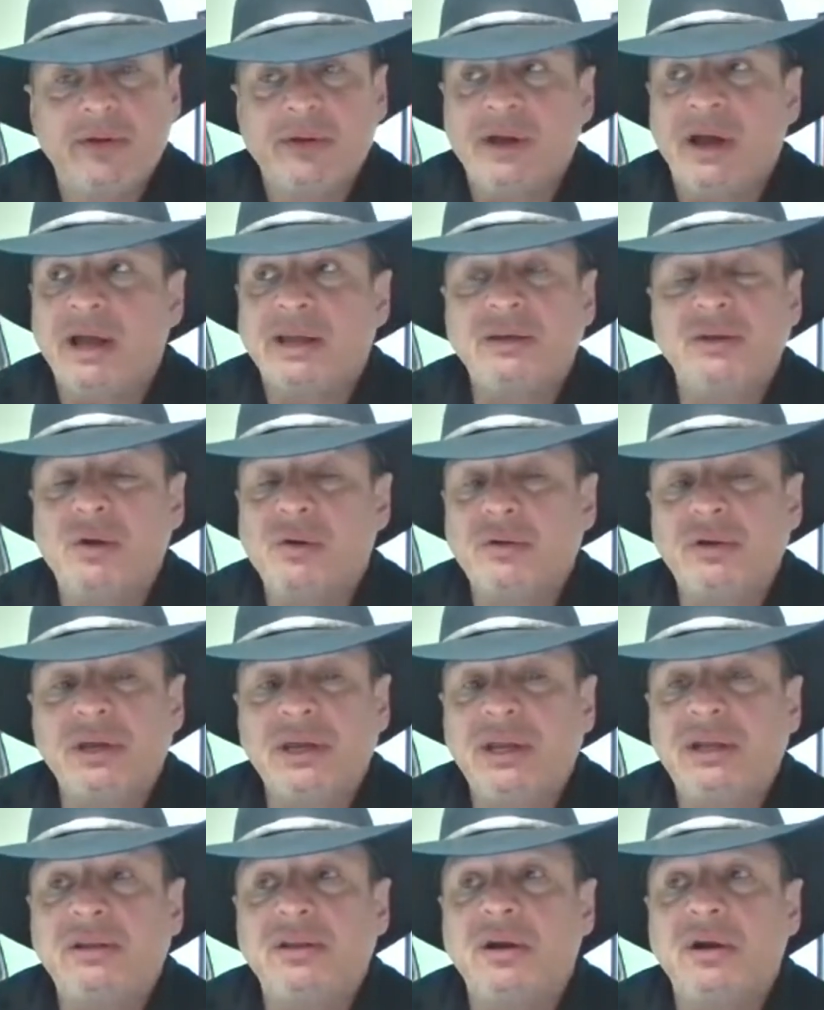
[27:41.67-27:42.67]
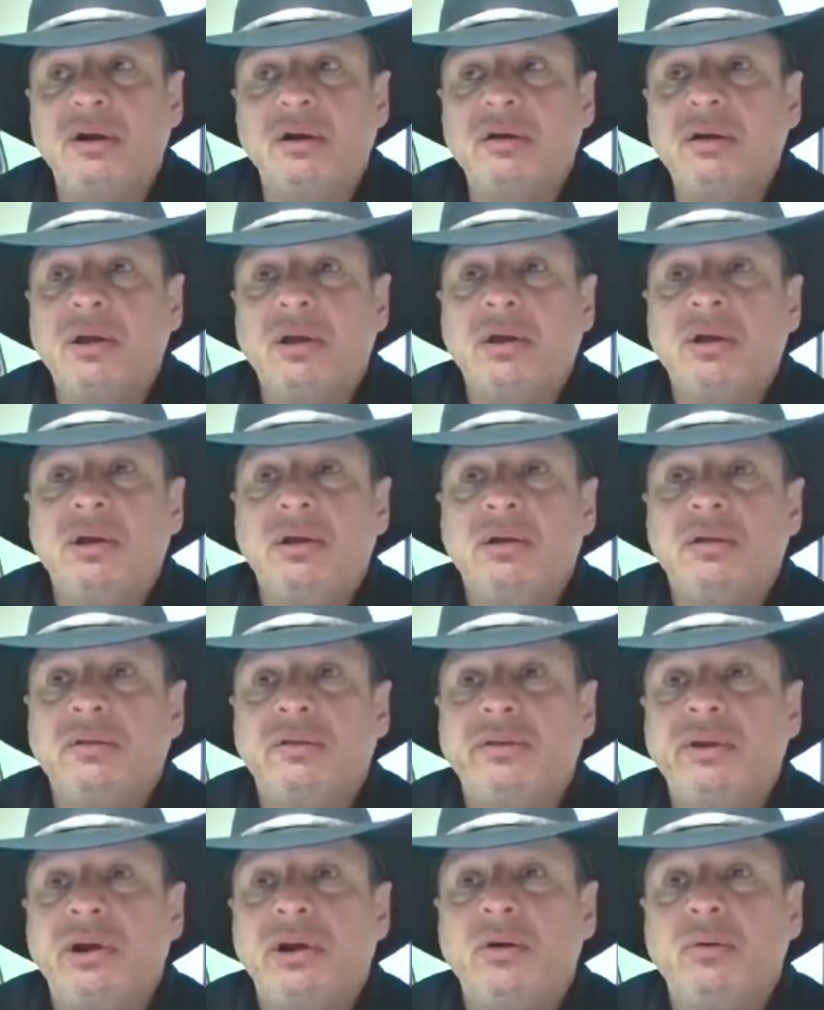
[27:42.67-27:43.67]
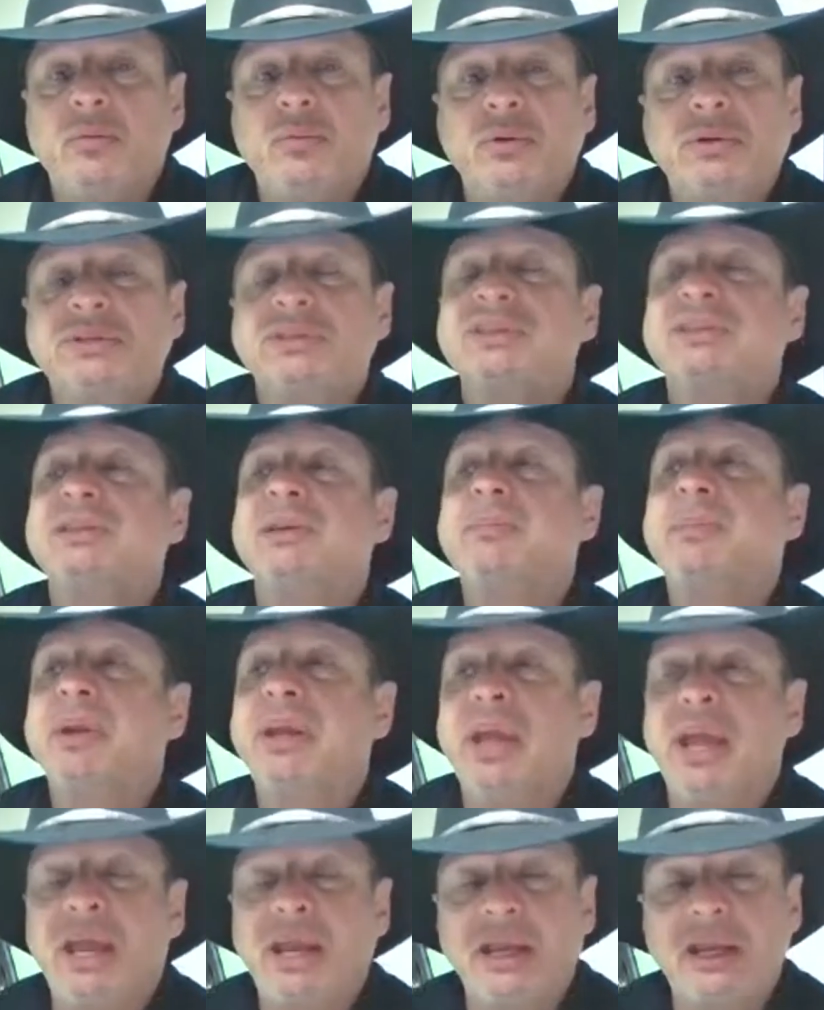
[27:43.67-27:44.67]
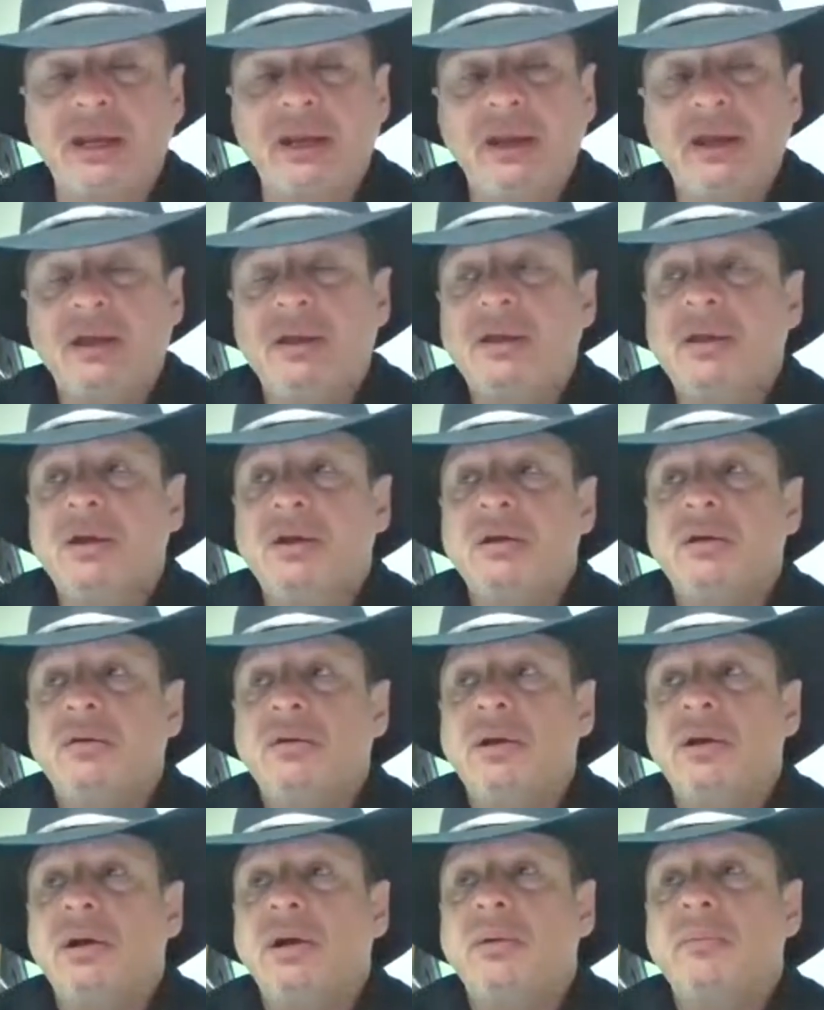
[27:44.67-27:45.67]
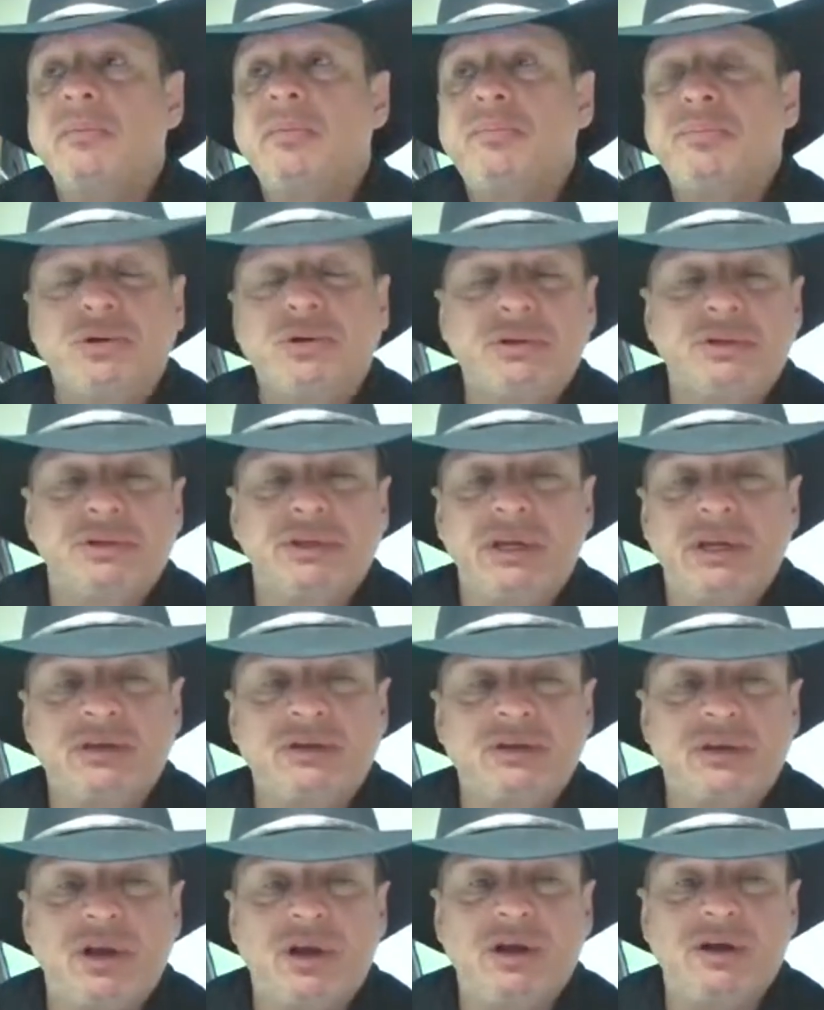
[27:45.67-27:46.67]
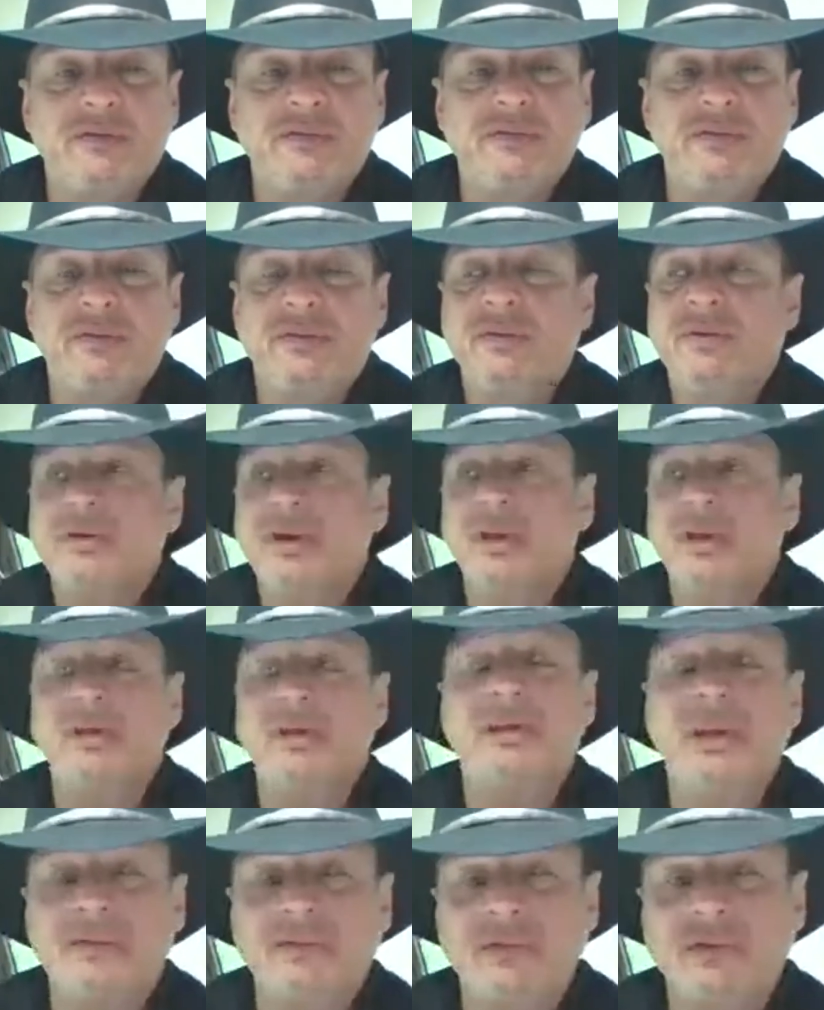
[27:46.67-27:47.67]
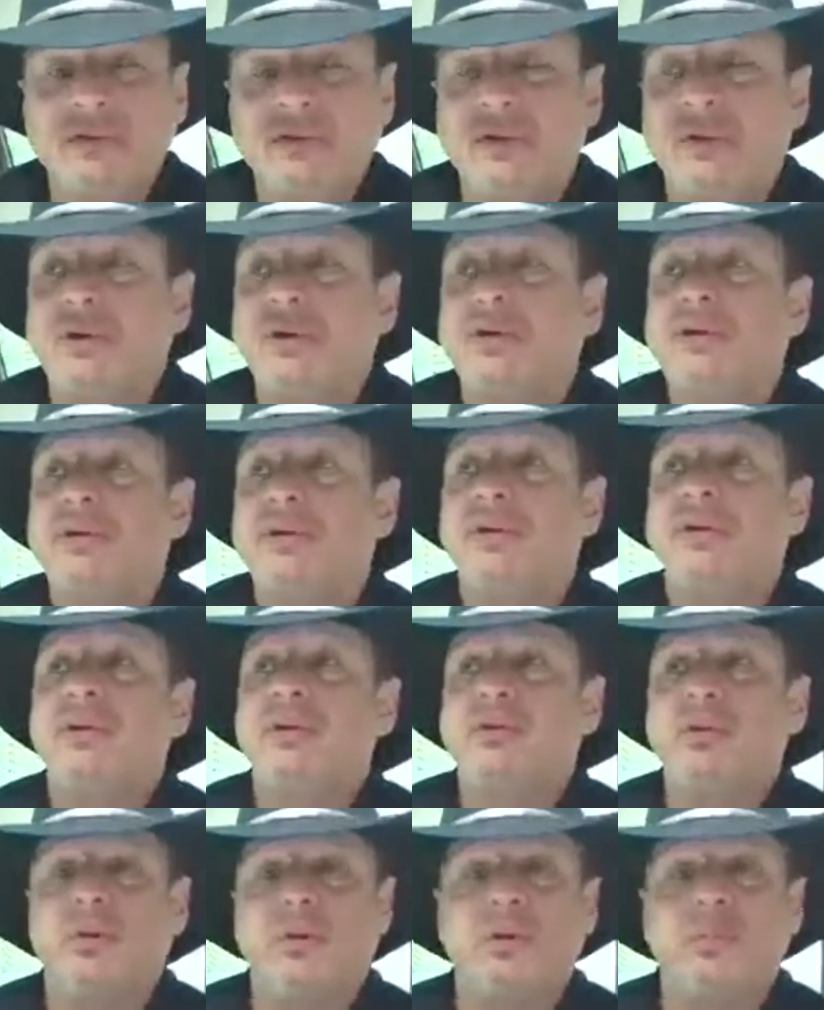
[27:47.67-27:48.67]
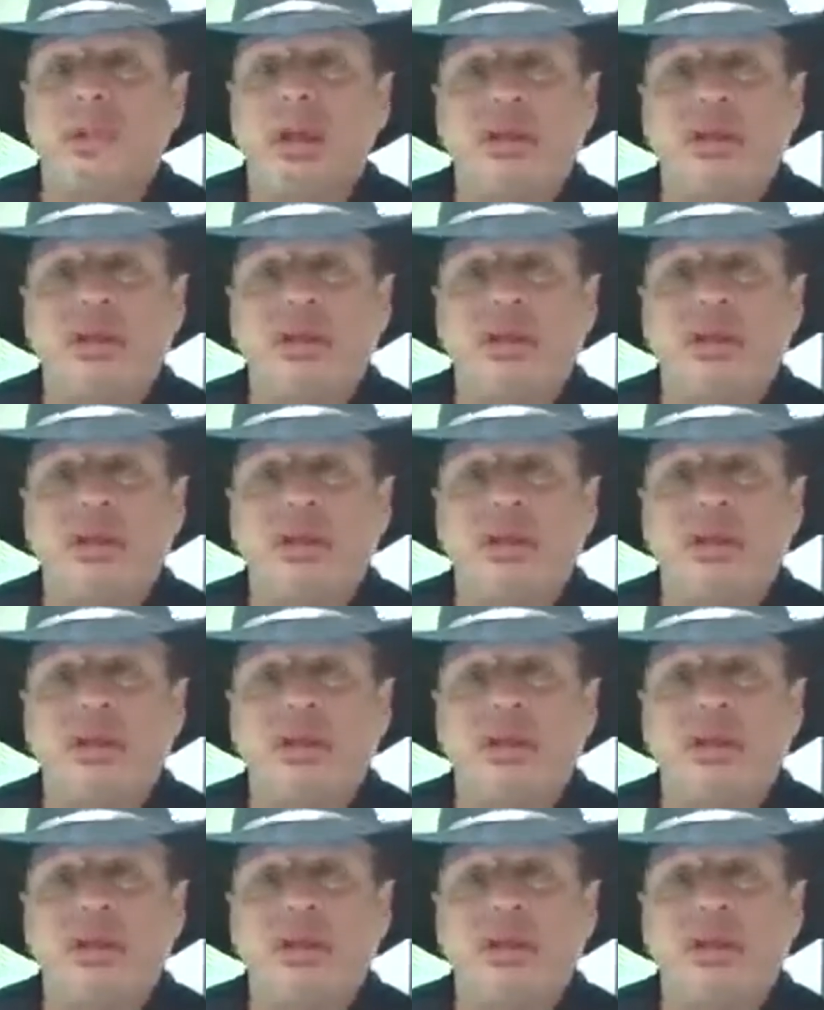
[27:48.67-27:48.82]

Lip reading: I don't need their reciprocated percentage of endeavors or toward.